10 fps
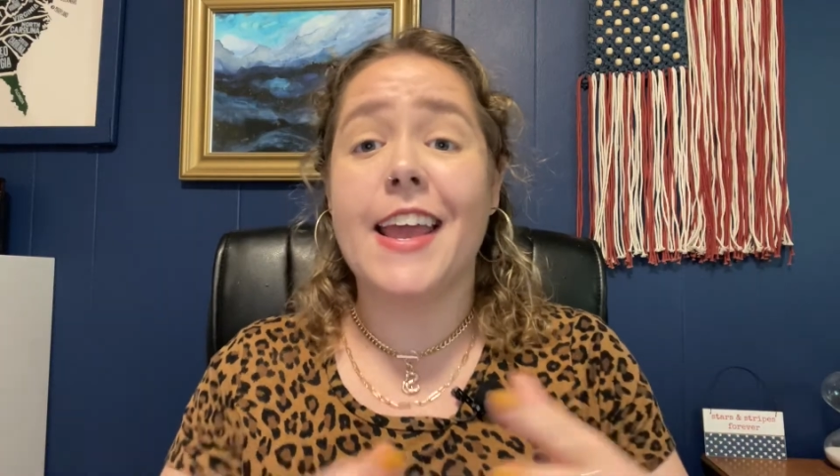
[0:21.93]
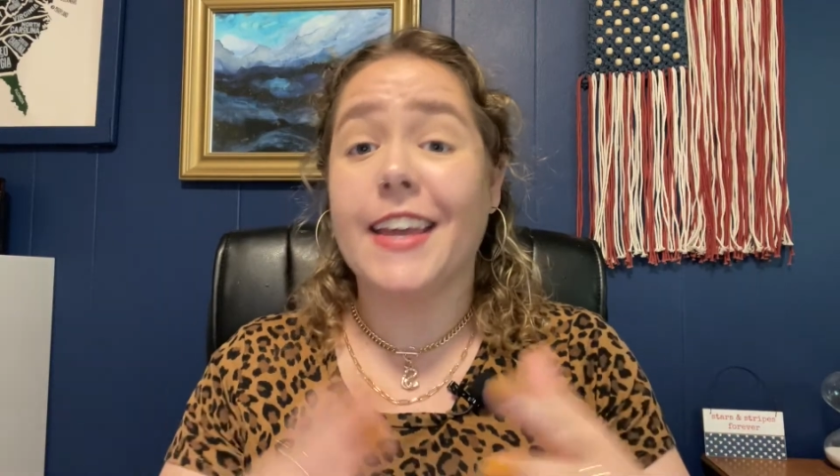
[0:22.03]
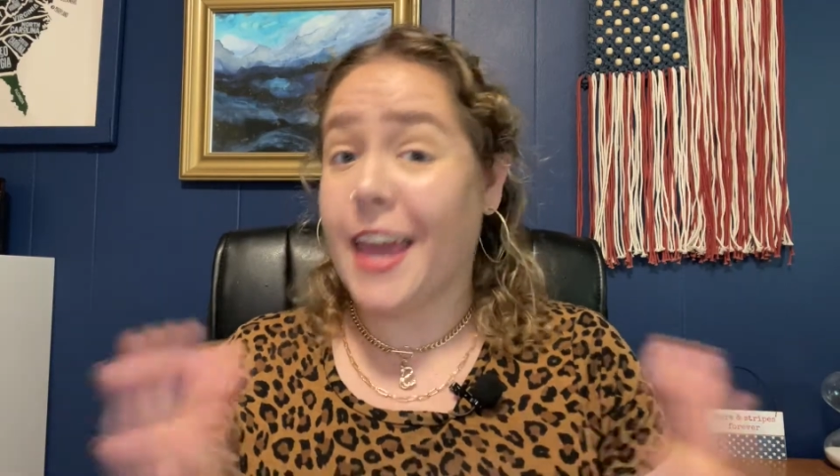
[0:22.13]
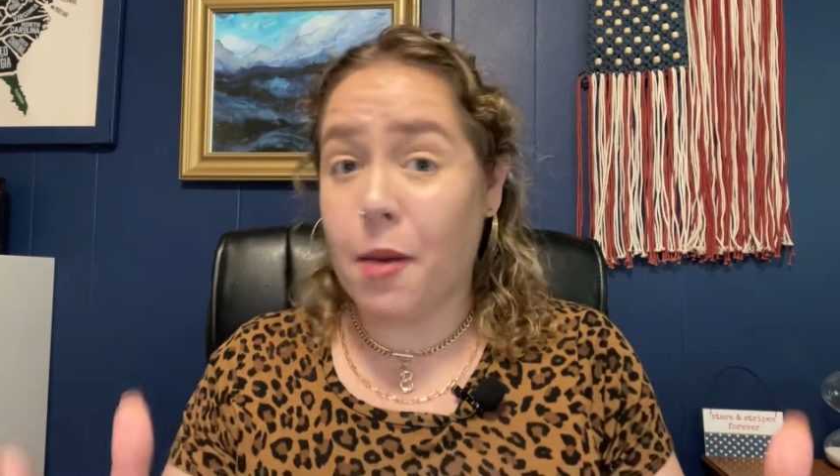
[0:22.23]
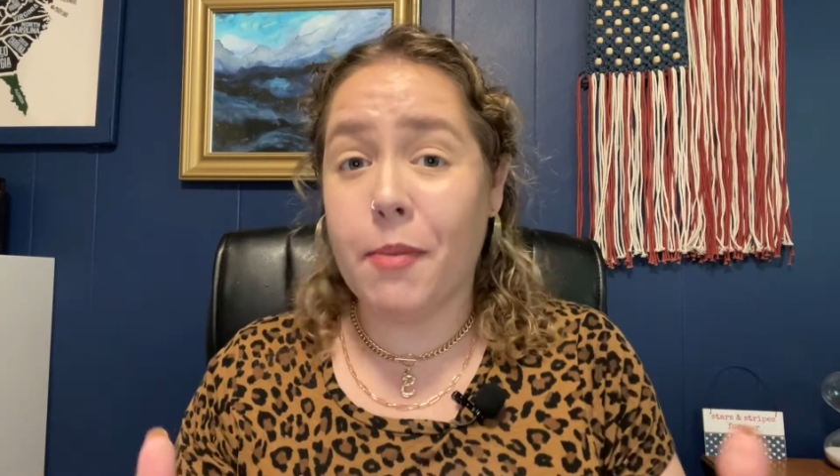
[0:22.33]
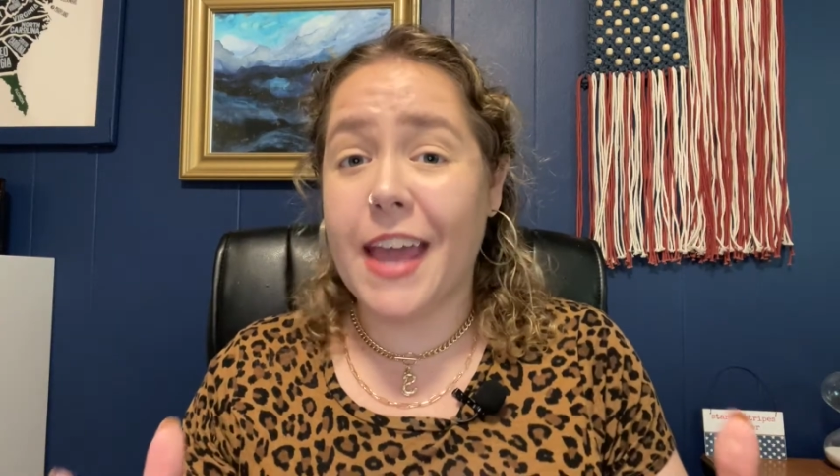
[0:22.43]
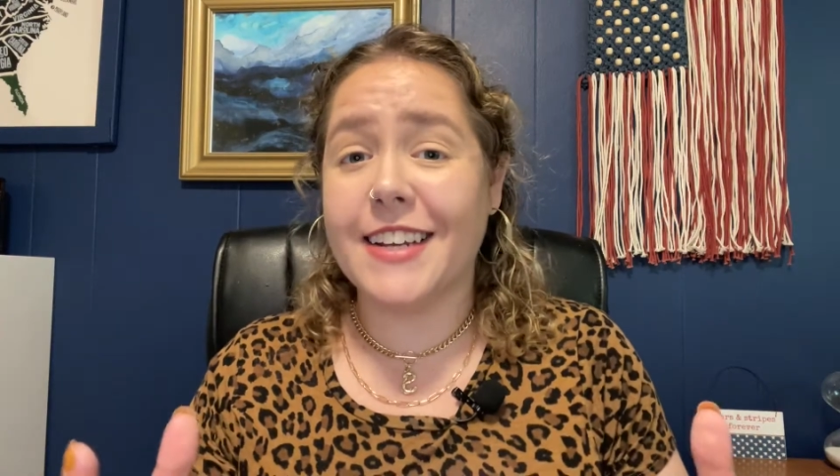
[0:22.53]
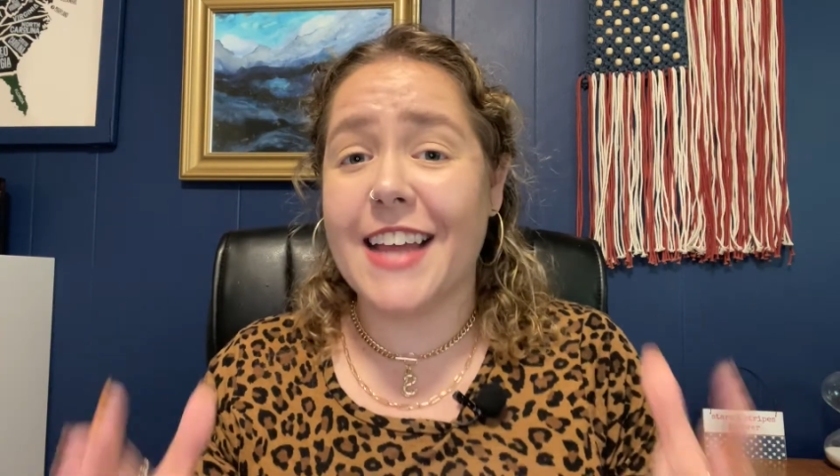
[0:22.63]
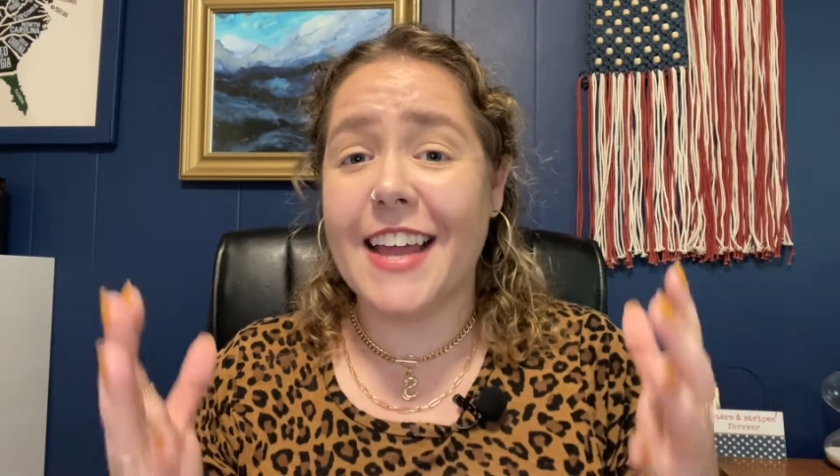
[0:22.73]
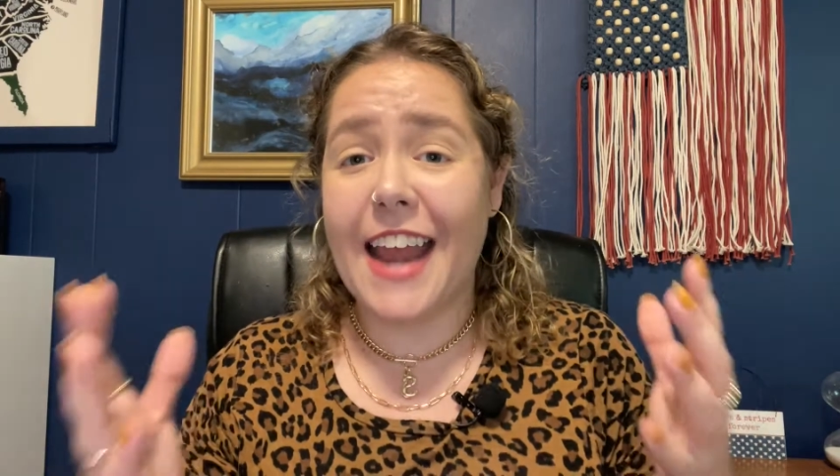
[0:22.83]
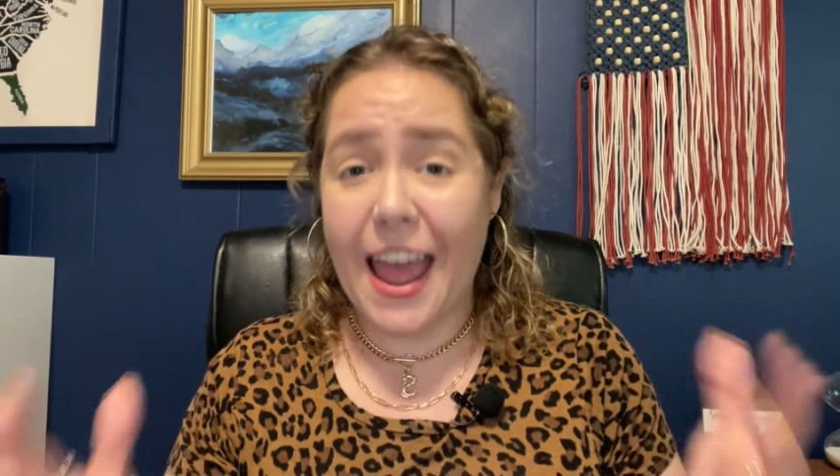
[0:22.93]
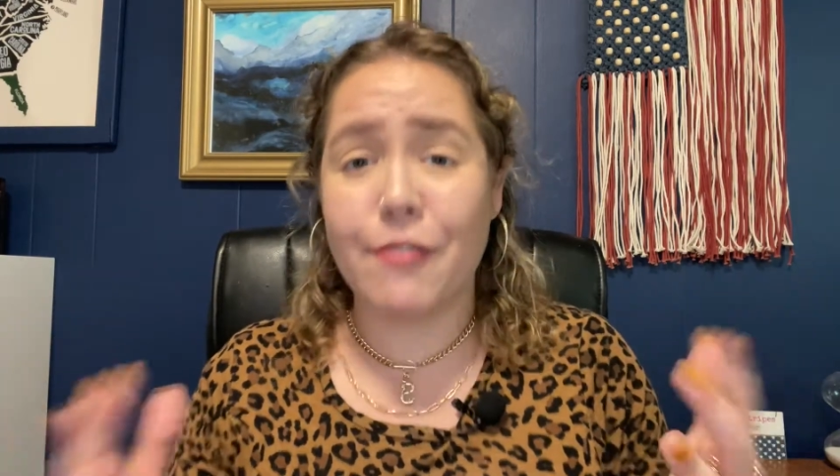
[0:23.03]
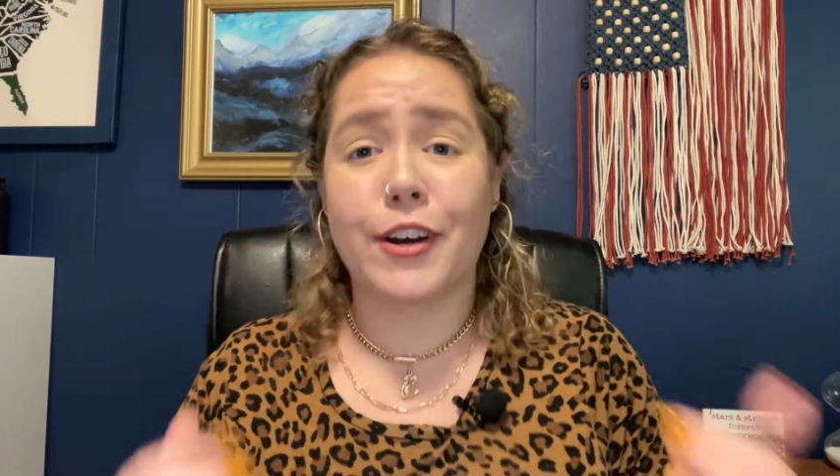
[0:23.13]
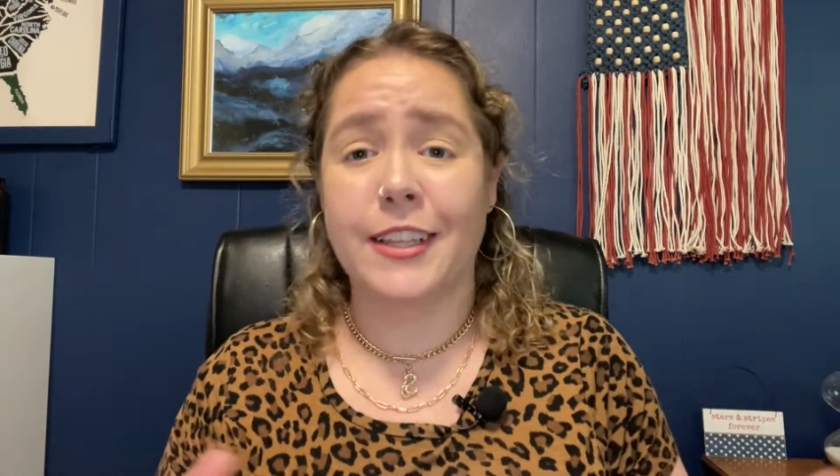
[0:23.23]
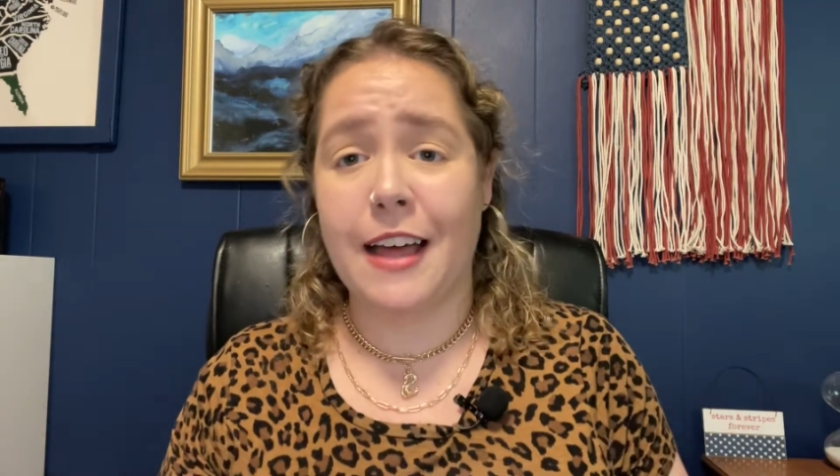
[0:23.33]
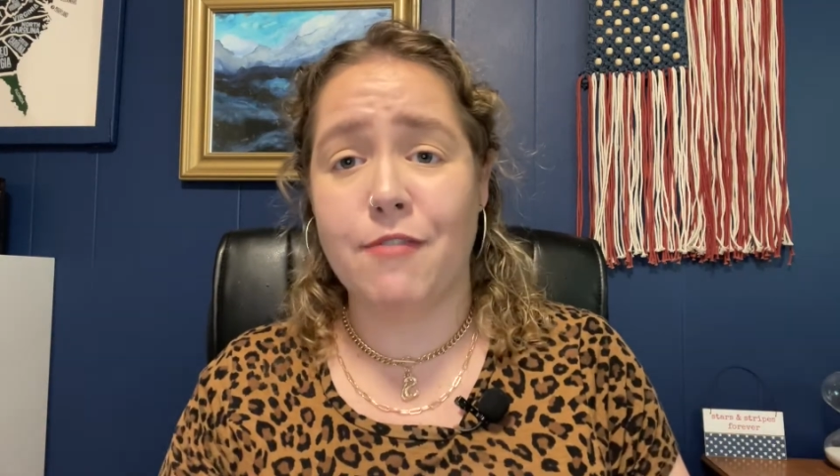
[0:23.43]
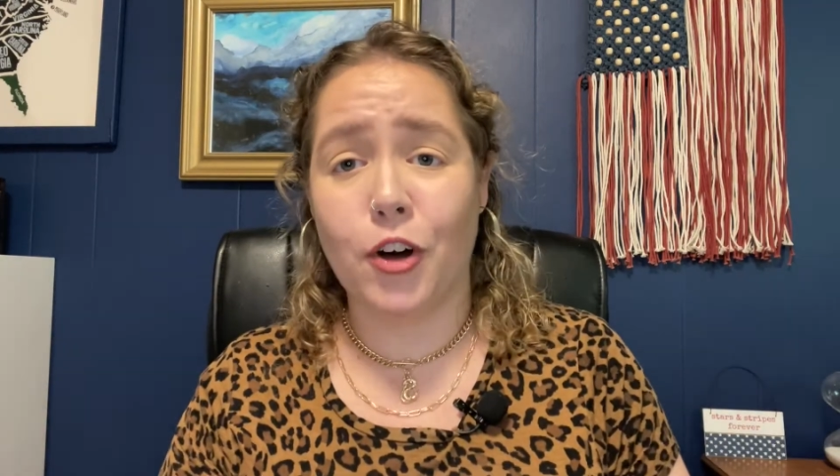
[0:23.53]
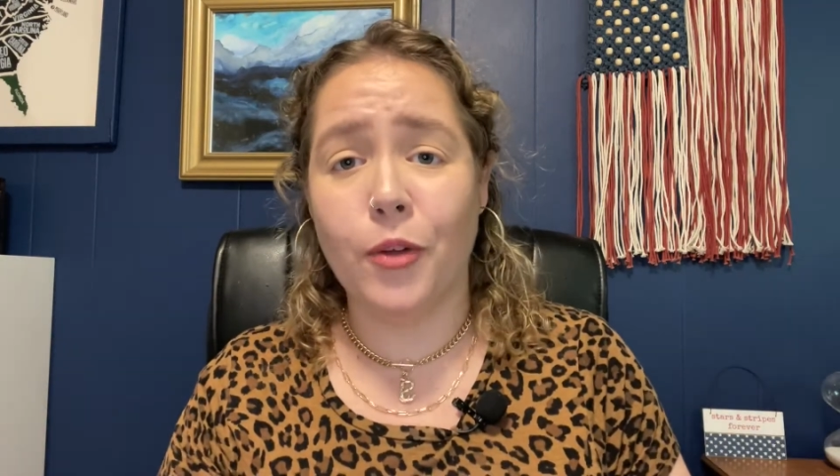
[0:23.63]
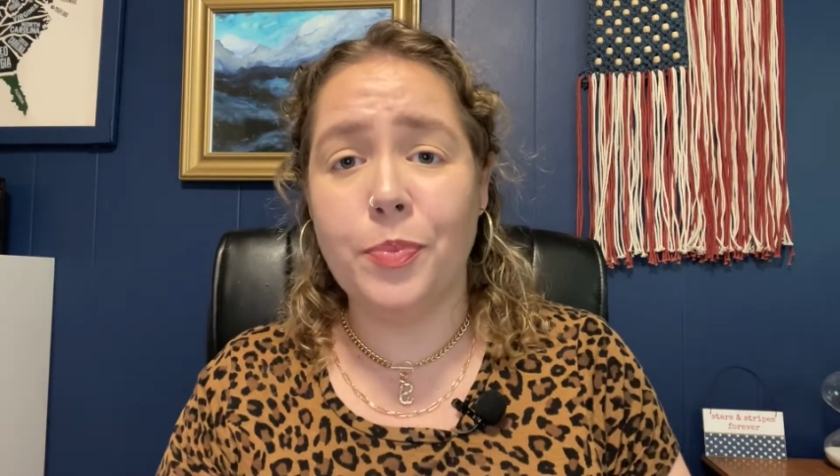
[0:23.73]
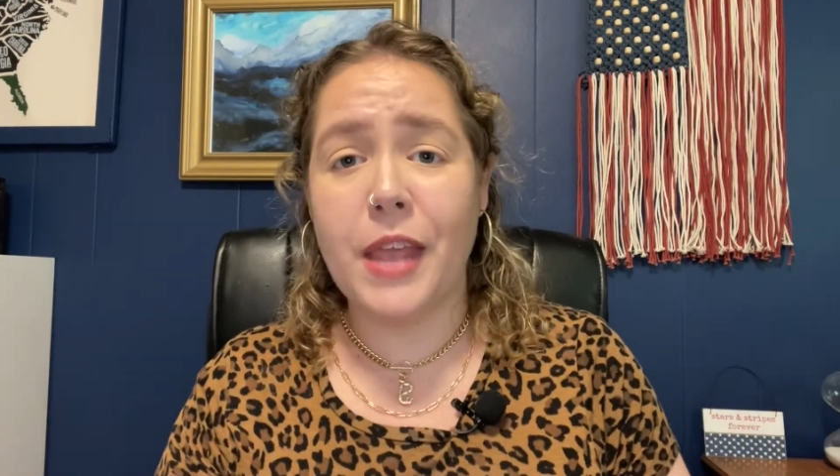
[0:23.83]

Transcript: campaigned at every level.